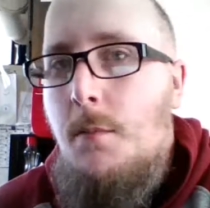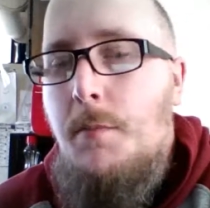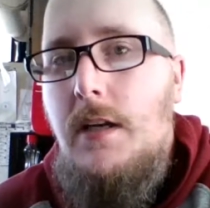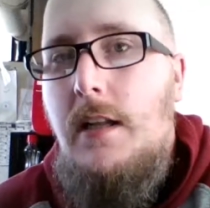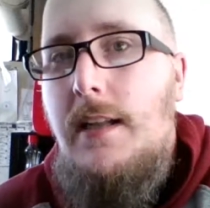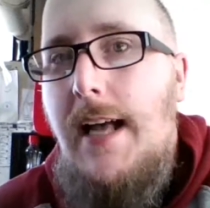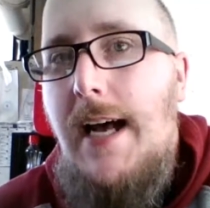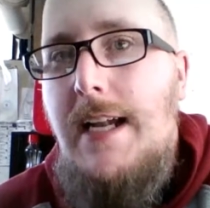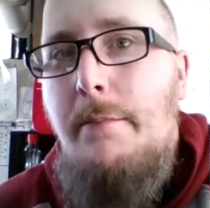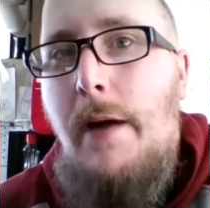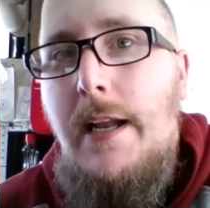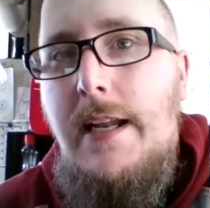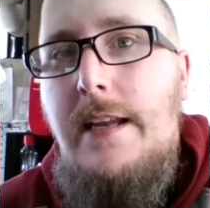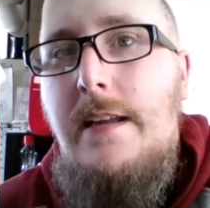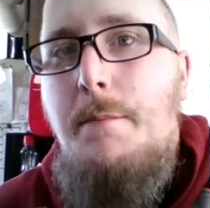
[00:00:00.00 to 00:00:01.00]
putting a lot of
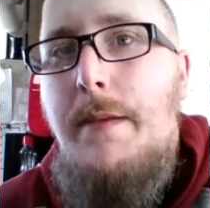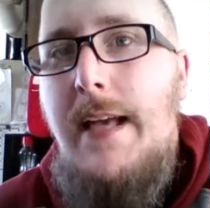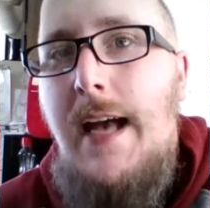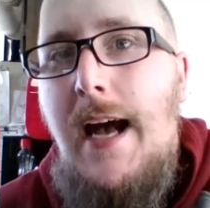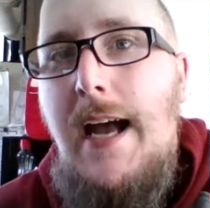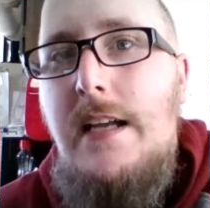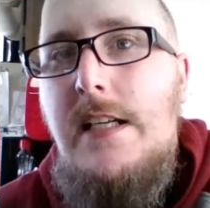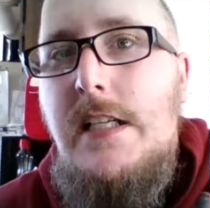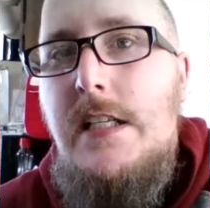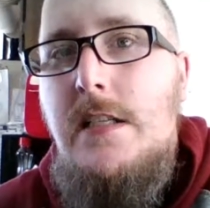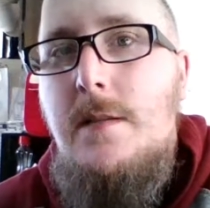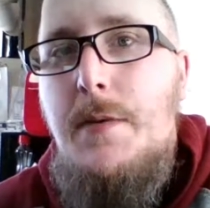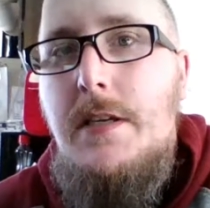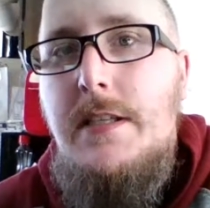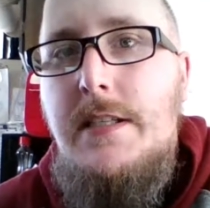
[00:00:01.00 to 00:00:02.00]
money behind its
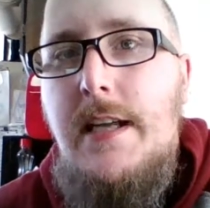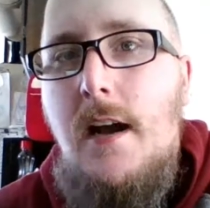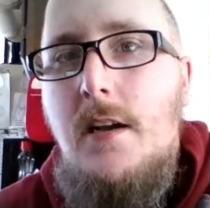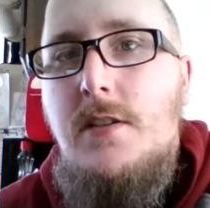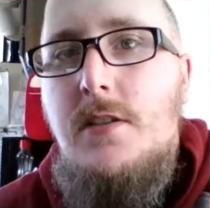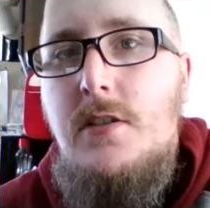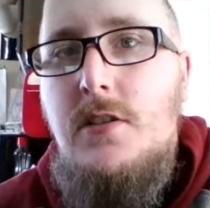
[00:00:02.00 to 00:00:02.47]
superstars